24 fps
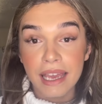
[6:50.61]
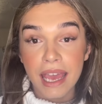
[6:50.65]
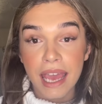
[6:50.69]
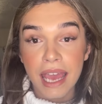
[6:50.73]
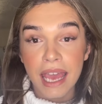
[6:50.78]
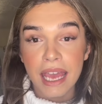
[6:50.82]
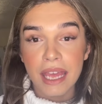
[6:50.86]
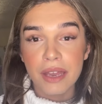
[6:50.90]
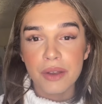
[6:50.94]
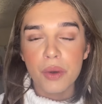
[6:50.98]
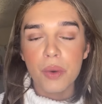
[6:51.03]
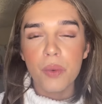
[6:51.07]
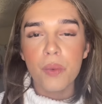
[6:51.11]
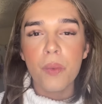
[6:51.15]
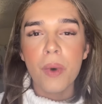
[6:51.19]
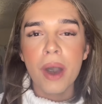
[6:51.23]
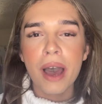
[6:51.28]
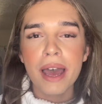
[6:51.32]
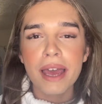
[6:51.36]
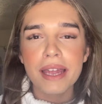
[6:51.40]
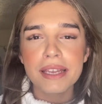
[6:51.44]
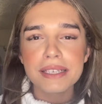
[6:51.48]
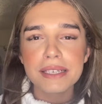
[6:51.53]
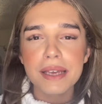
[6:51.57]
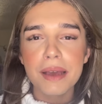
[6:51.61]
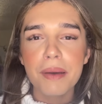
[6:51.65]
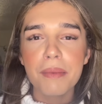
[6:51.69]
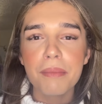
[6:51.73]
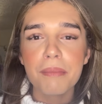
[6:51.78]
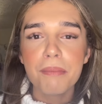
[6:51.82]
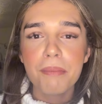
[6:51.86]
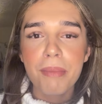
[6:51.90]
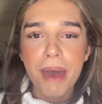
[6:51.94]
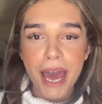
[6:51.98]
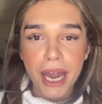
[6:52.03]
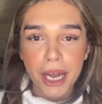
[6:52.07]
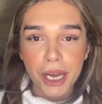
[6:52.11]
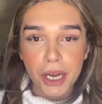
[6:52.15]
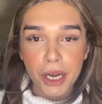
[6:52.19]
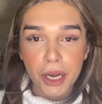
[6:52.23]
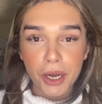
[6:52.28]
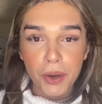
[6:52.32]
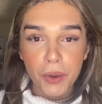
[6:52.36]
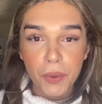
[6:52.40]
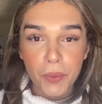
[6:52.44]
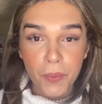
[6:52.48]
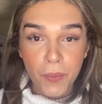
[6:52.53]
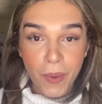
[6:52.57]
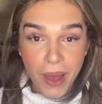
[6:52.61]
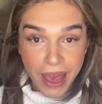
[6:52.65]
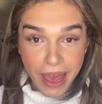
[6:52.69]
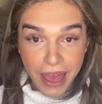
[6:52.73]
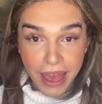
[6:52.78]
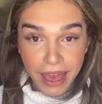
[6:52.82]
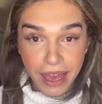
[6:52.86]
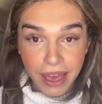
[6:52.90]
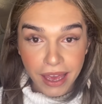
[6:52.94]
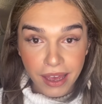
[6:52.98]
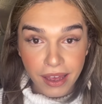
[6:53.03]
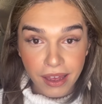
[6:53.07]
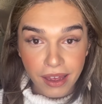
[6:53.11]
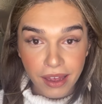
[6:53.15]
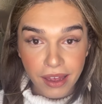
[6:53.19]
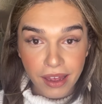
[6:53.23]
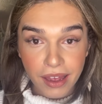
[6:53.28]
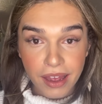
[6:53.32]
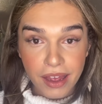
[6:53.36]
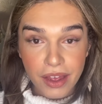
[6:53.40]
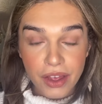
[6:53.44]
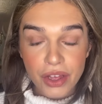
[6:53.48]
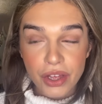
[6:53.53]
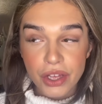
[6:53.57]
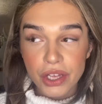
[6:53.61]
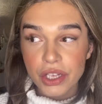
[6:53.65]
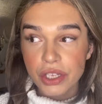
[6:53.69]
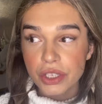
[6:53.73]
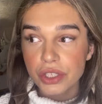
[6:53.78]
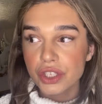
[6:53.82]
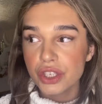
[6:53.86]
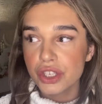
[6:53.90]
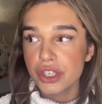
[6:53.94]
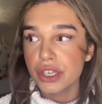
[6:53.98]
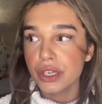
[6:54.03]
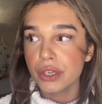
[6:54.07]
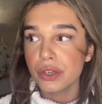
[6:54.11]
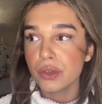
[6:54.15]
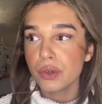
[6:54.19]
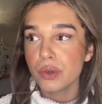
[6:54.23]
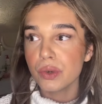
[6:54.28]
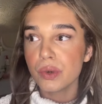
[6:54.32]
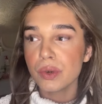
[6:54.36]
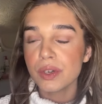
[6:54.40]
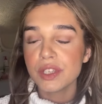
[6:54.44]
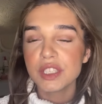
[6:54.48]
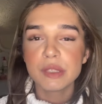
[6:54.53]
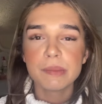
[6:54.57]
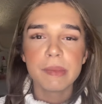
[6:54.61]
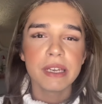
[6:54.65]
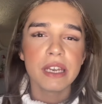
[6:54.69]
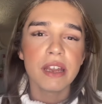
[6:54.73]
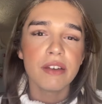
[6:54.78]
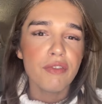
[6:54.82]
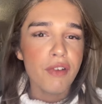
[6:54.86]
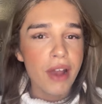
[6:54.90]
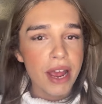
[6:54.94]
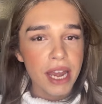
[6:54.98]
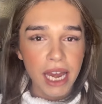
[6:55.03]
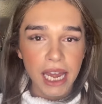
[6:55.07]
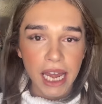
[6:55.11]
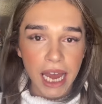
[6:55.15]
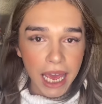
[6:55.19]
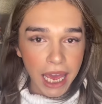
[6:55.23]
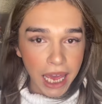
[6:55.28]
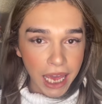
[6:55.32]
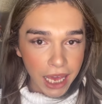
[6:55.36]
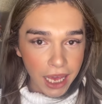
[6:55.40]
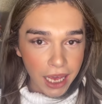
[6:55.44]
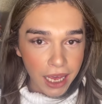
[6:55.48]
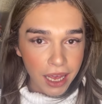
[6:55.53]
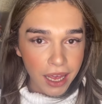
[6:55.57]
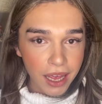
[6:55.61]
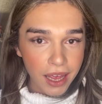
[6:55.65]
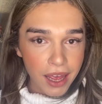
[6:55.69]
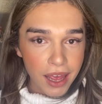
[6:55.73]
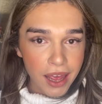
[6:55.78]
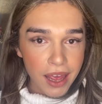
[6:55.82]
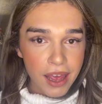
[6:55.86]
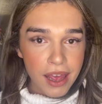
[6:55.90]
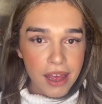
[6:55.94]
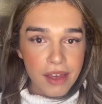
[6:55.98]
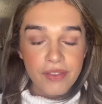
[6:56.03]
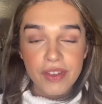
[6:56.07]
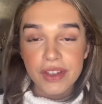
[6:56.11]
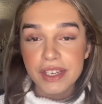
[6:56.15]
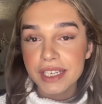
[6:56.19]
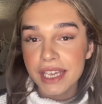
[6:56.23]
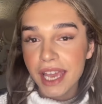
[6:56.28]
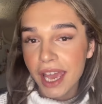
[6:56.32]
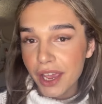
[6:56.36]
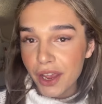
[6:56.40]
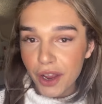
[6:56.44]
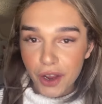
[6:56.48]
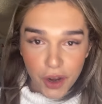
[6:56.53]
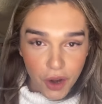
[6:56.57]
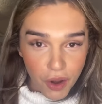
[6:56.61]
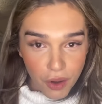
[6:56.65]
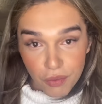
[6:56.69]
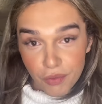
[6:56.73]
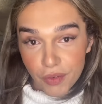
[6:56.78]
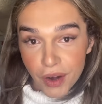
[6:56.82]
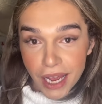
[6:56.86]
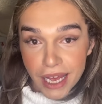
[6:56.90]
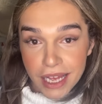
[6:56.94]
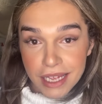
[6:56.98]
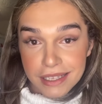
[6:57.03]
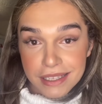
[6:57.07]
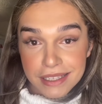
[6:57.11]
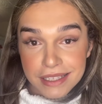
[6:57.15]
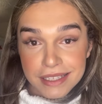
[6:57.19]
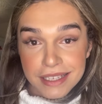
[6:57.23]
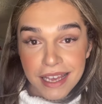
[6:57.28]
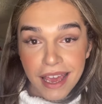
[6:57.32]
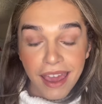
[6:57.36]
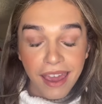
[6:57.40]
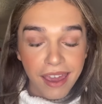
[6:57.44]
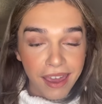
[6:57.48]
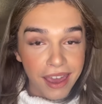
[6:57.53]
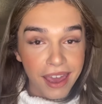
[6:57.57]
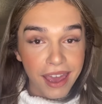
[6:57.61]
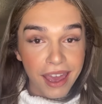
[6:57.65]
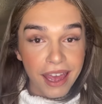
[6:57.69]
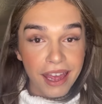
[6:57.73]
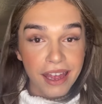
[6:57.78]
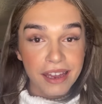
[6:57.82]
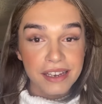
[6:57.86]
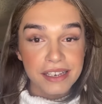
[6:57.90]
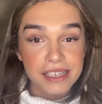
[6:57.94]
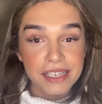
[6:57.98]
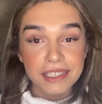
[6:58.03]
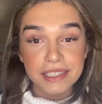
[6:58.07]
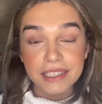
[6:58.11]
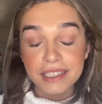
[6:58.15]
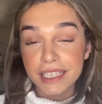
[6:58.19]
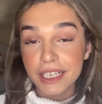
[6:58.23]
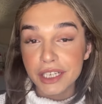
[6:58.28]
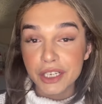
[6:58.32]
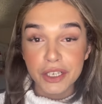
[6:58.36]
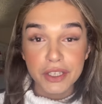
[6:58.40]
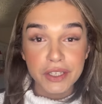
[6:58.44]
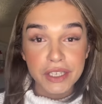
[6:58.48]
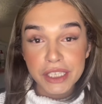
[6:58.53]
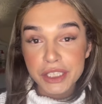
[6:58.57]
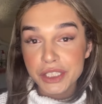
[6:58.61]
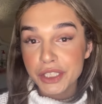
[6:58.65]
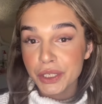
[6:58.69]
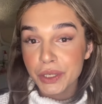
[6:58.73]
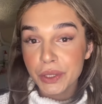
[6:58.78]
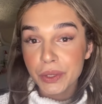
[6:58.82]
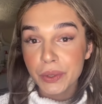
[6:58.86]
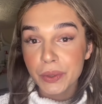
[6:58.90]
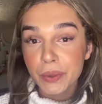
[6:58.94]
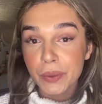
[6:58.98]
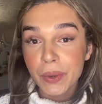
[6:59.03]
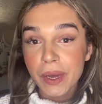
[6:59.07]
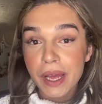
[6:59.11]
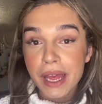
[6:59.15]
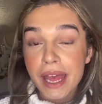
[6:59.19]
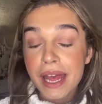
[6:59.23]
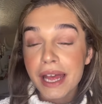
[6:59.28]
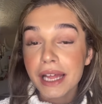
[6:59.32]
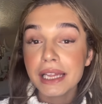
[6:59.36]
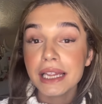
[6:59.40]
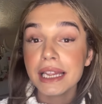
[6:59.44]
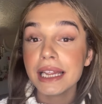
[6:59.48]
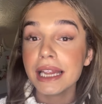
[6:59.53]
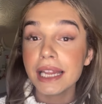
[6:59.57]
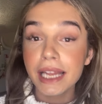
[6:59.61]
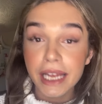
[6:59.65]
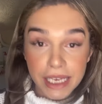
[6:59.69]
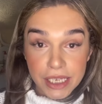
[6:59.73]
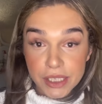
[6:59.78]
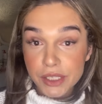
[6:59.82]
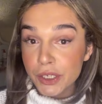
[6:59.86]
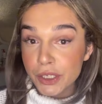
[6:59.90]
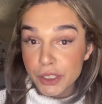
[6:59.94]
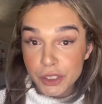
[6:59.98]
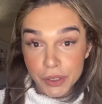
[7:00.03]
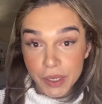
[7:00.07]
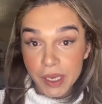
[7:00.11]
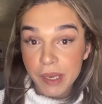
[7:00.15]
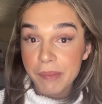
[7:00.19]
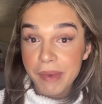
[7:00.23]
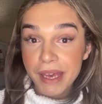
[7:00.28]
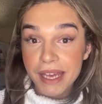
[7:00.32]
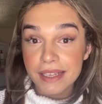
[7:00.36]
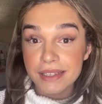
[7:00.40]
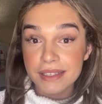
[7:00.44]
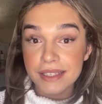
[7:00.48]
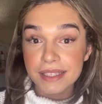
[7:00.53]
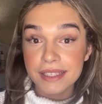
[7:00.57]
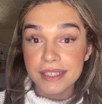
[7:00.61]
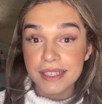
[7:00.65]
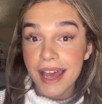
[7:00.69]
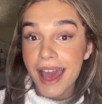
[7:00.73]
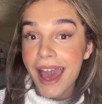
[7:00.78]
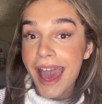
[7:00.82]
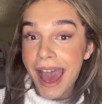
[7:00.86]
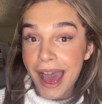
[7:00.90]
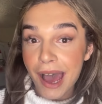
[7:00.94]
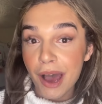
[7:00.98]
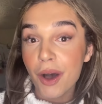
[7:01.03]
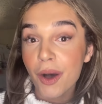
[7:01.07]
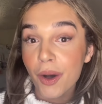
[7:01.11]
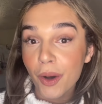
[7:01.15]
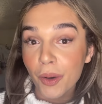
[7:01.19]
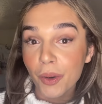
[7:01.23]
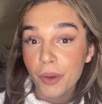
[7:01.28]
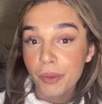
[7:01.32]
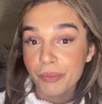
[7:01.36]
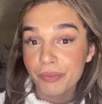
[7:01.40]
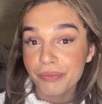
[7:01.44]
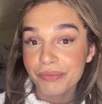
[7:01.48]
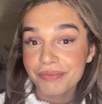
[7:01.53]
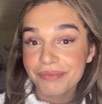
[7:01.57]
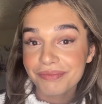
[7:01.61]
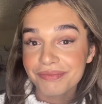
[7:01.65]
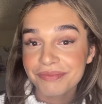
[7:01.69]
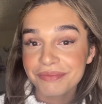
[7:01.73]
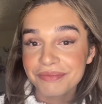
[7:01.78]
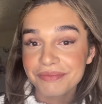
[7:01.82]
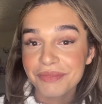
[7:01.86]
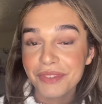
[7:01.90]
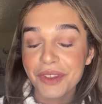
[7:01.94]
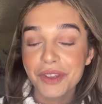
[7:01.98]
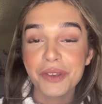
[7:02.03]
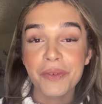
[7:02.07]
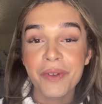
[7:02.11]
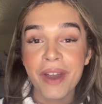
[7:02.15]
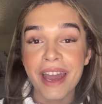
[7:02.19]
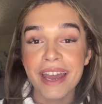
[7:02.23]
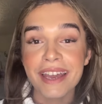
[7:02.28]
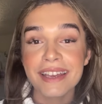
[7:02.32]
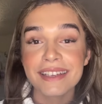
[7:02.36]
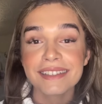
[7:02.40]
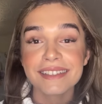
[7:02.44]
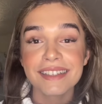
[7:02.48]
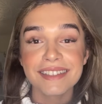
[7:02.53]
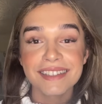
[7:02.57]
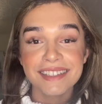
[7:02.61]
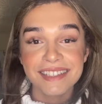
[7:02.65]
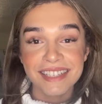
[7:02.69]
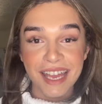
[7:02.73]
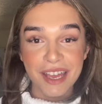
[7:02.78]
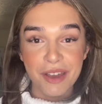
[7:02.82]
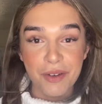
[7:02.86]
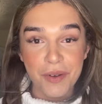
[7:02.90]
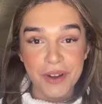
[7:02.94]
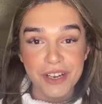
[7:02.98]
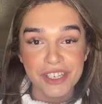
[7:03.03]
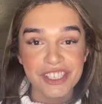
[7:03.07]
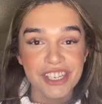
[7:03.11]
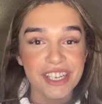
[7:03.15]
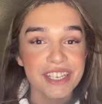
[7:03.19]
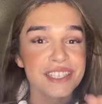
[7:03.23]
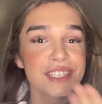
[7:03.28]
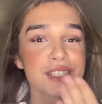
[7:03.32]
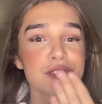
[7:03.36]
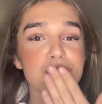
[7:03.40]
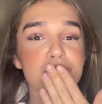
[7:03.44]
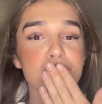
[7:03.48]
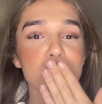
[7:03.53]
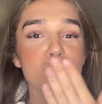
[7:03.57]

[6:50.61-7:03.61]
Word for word: And what better way to spend a Friday night than to get your girlfriends and literally do laser treatments at home? You guys stay gorgeous.